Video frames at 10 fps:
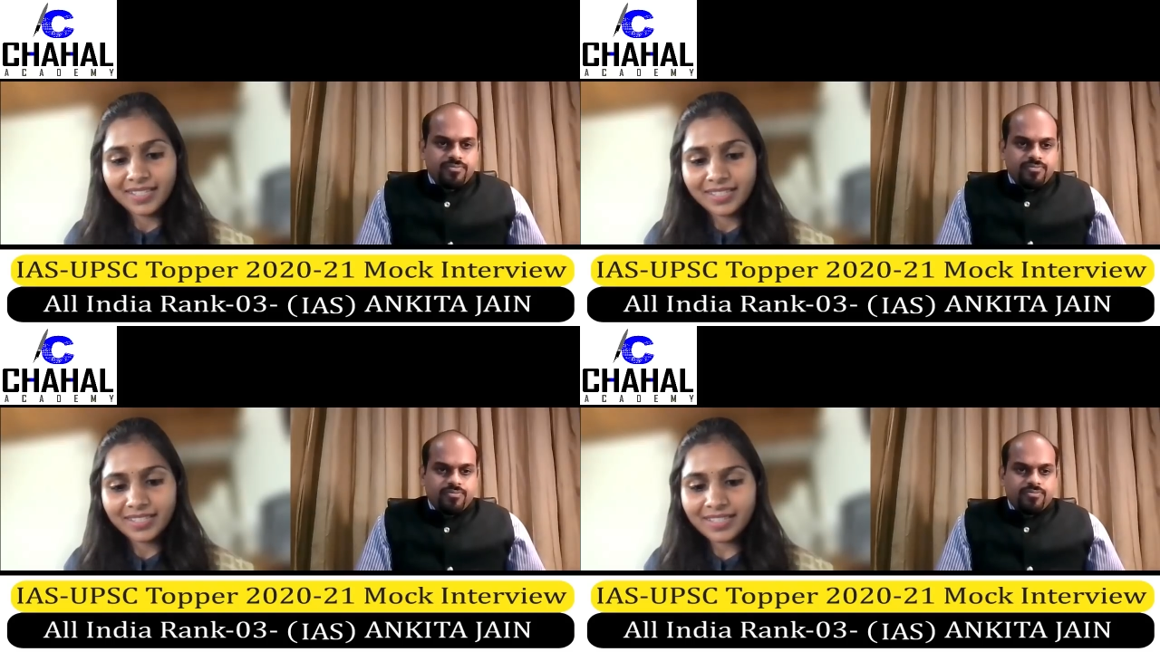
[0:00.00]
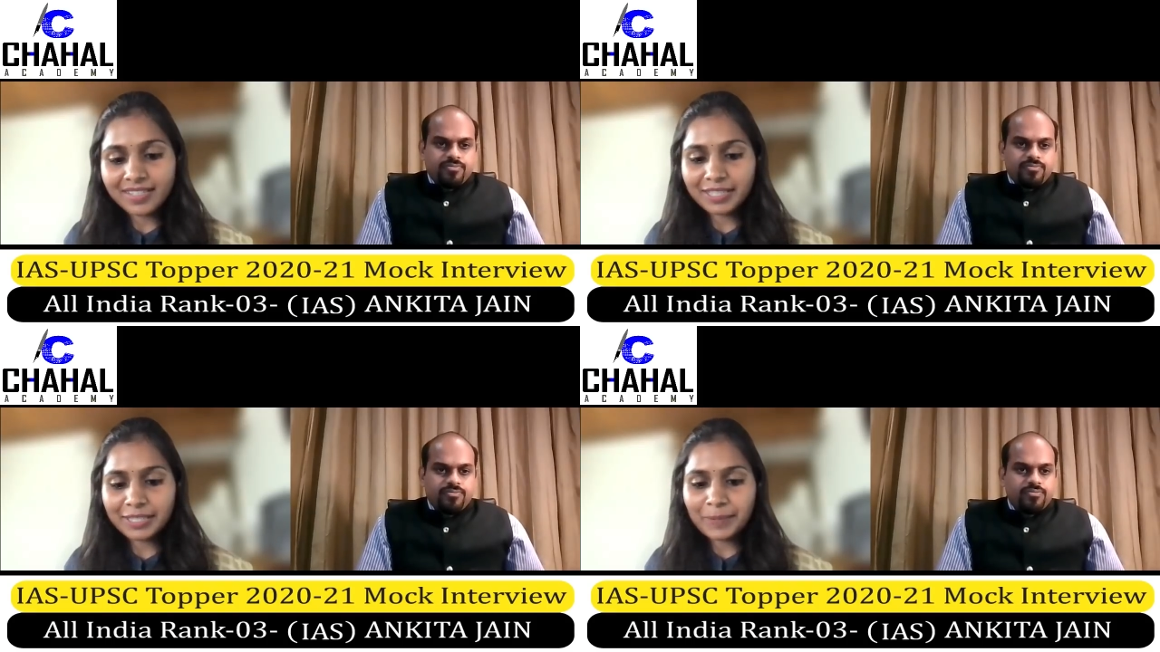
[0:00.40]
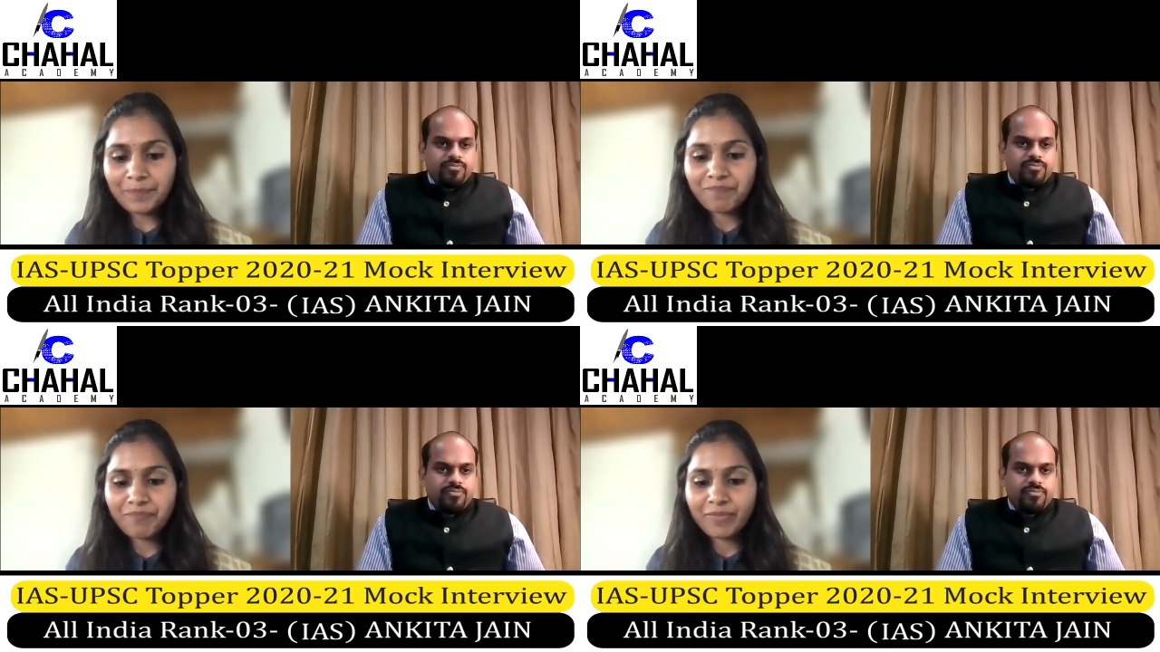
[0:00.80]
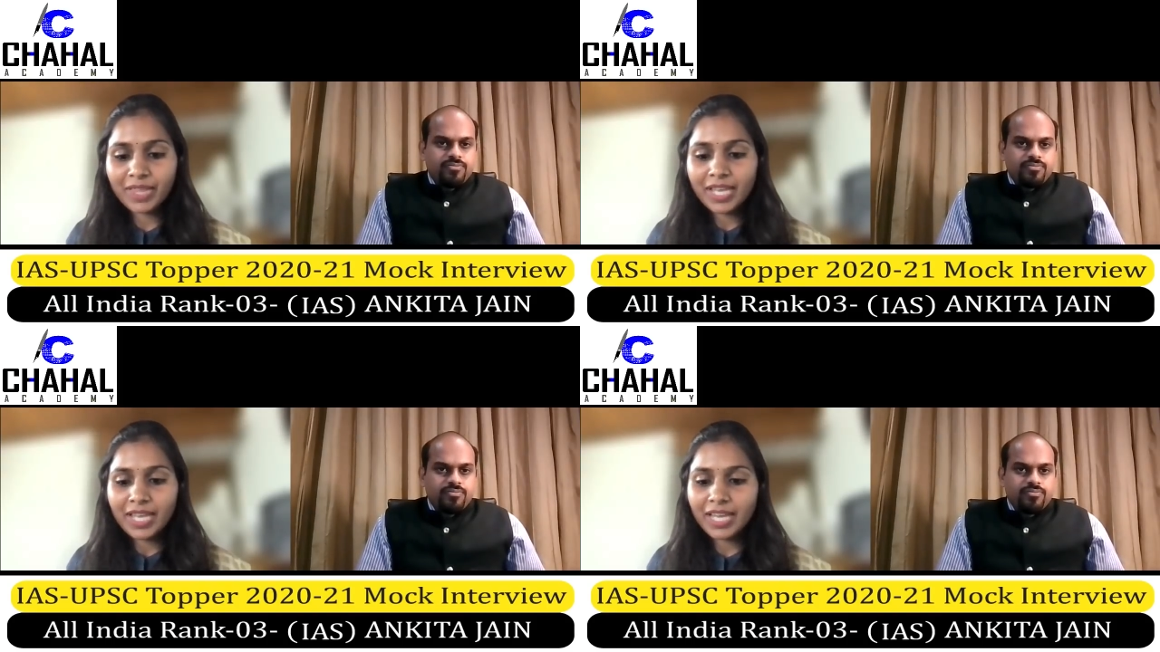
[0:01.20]
Speaker 1: So, uh,
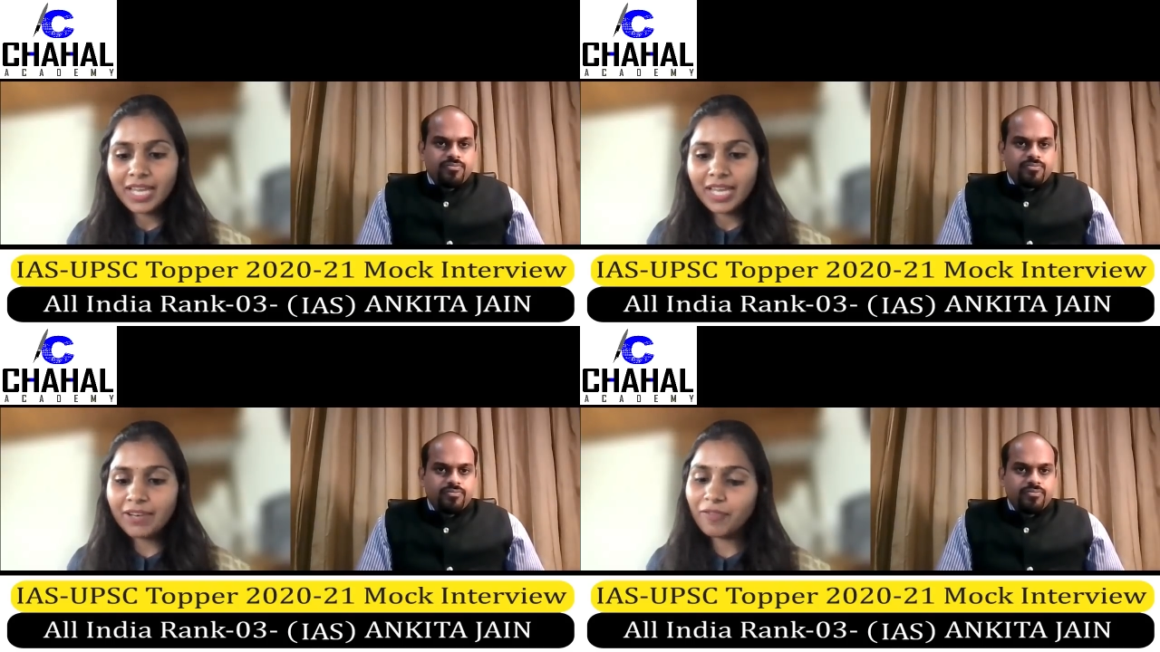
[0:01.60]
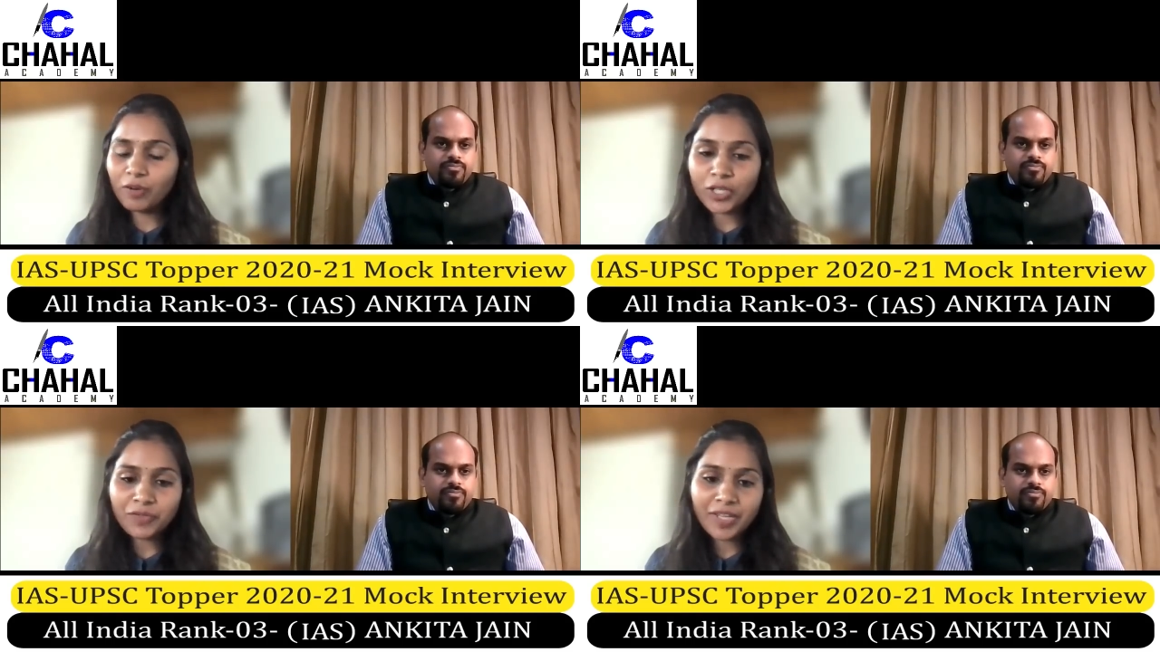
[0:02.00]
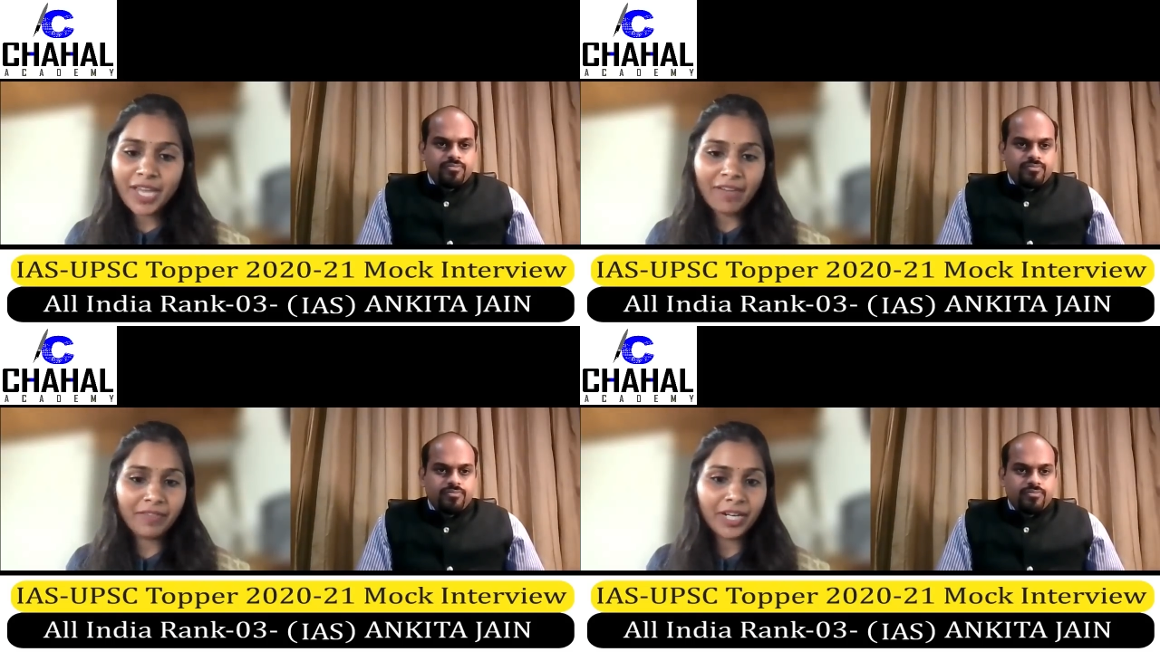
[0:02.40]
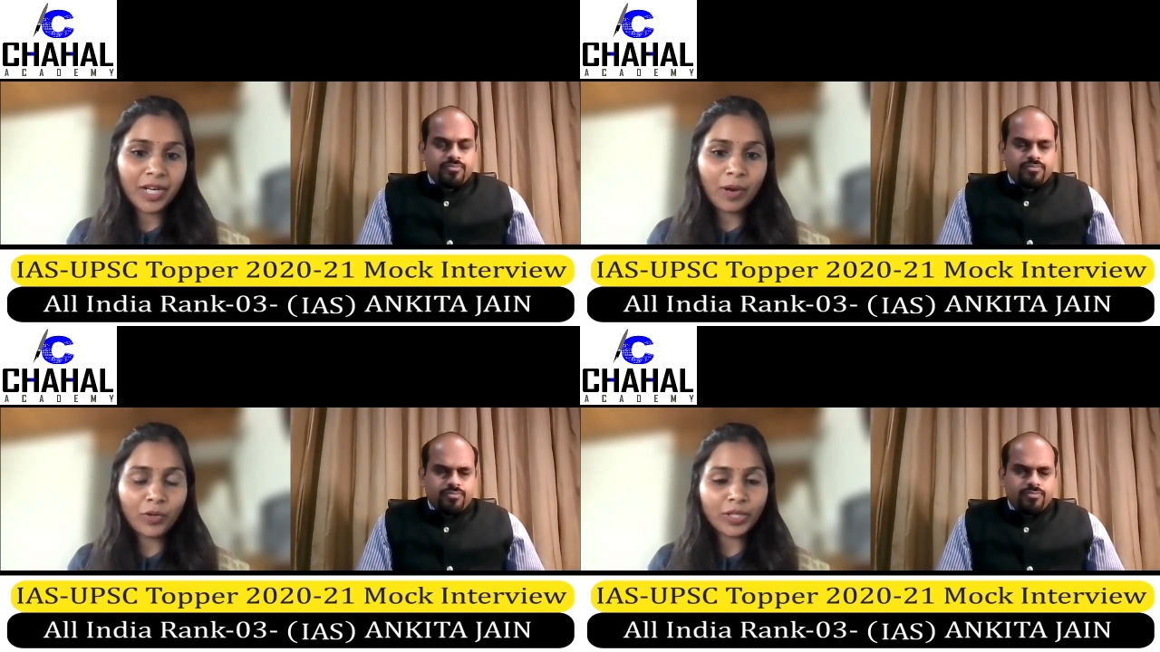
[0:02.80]
in philosophy, I have read
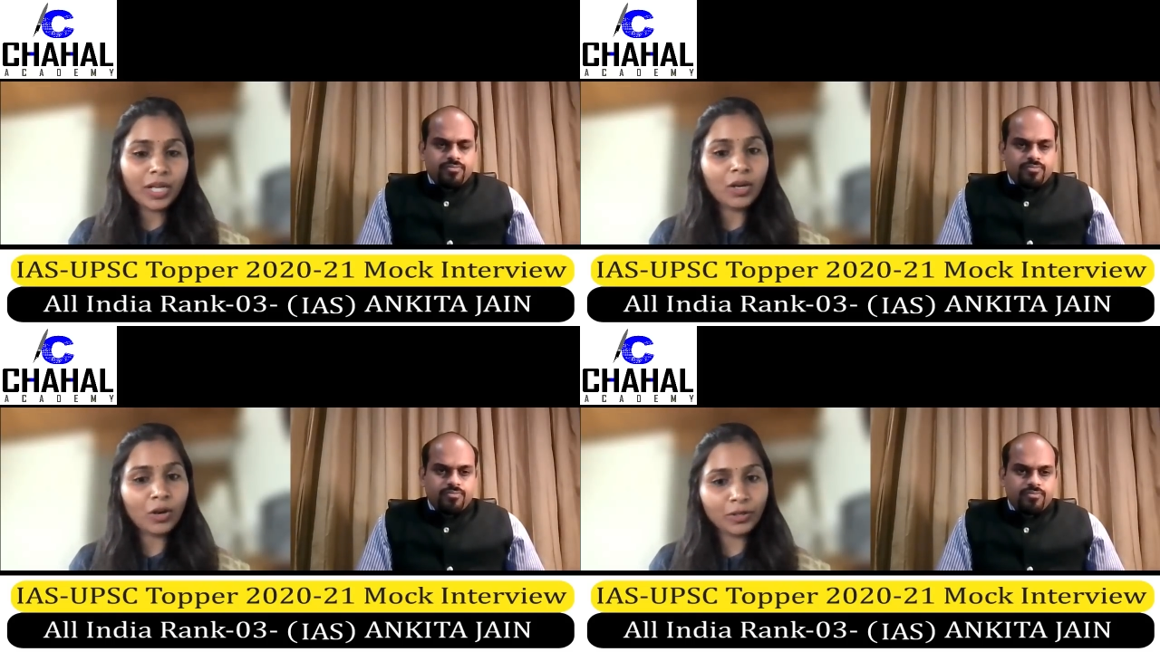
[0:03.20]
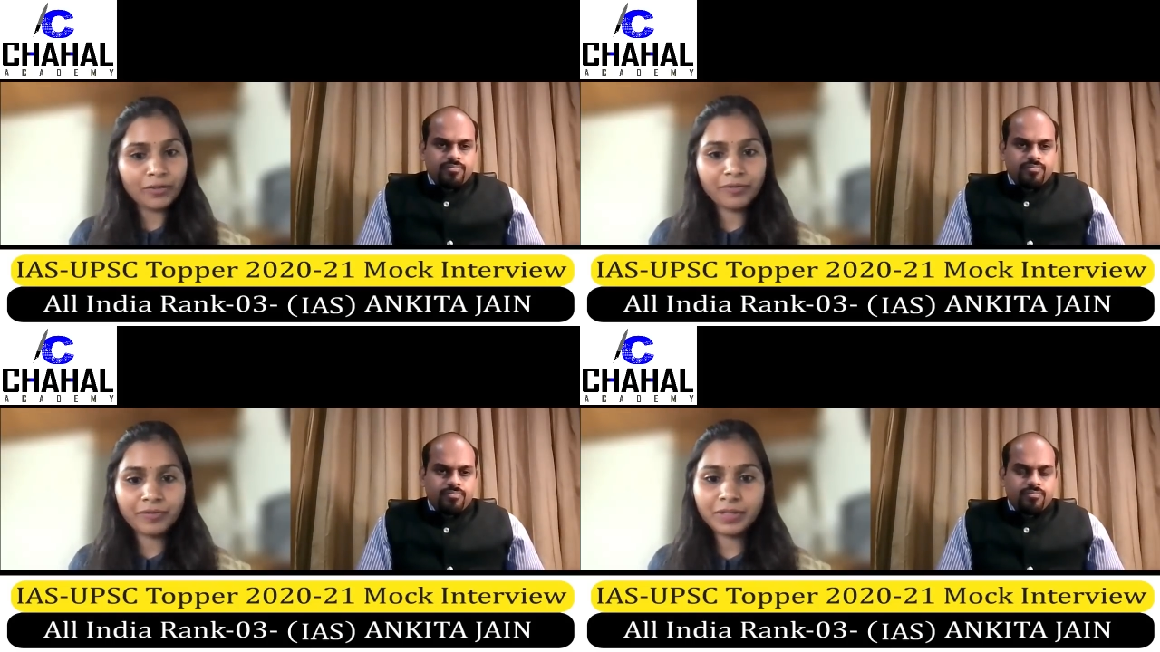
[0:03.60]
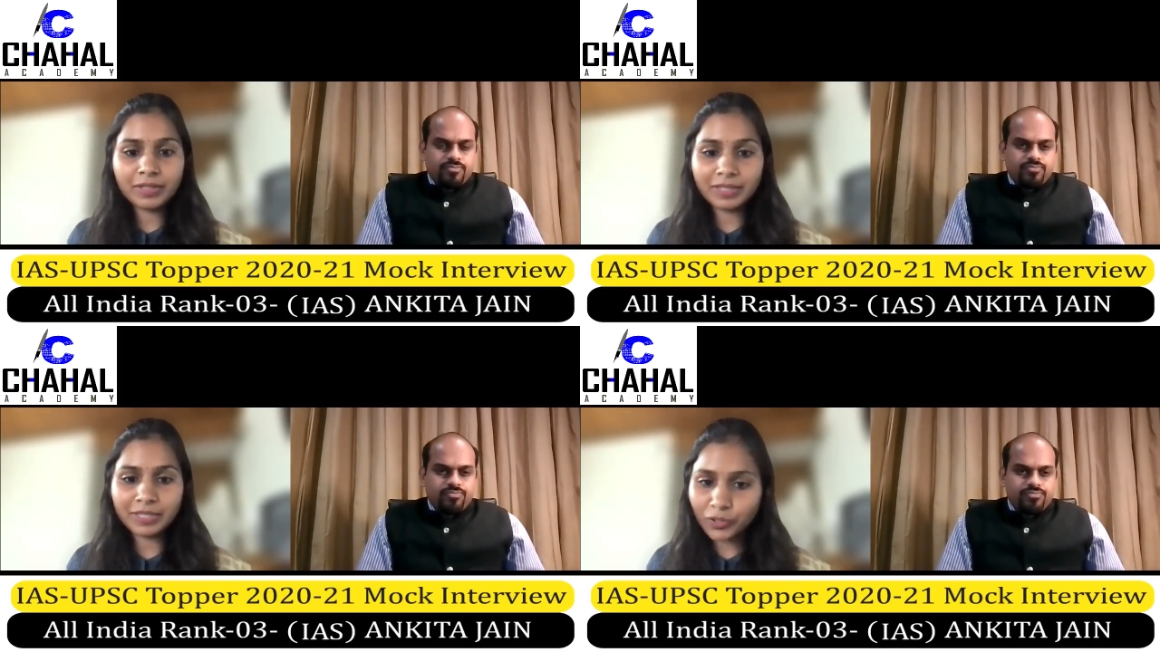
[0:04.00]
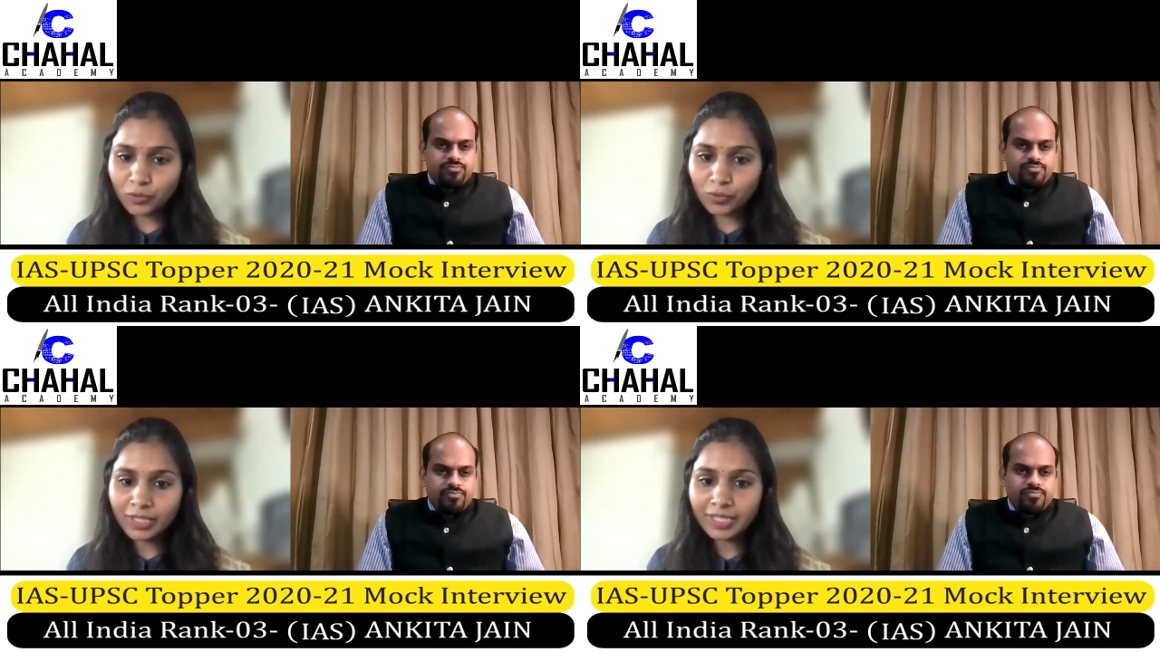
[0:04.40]
about a lot of uh,
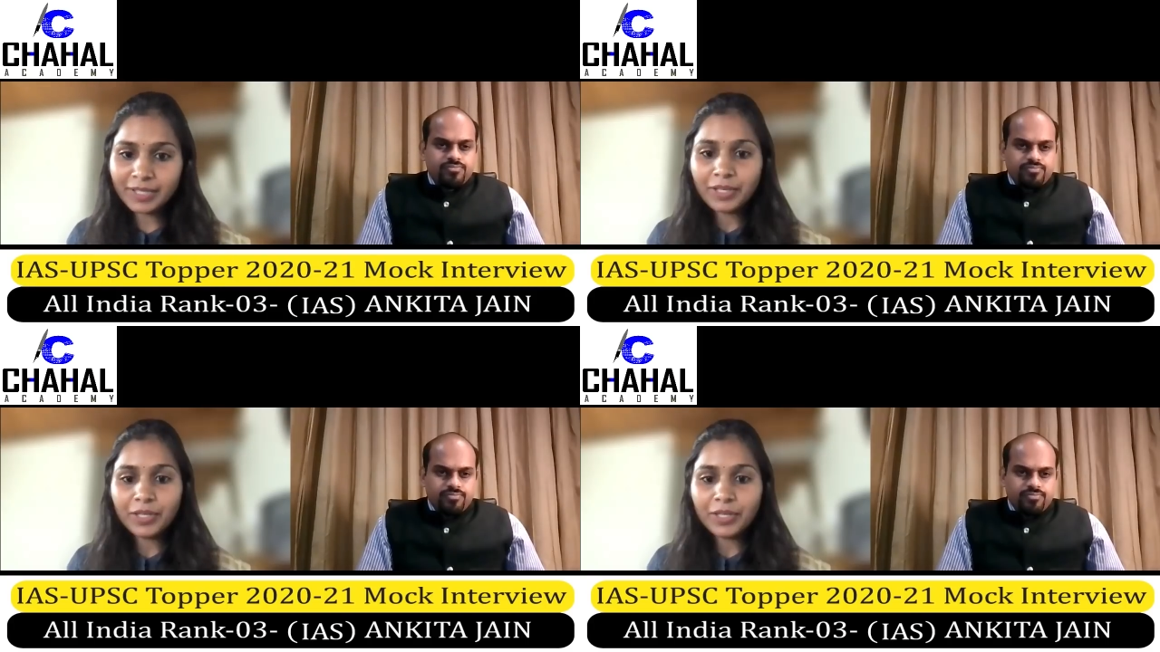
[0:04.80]
schools.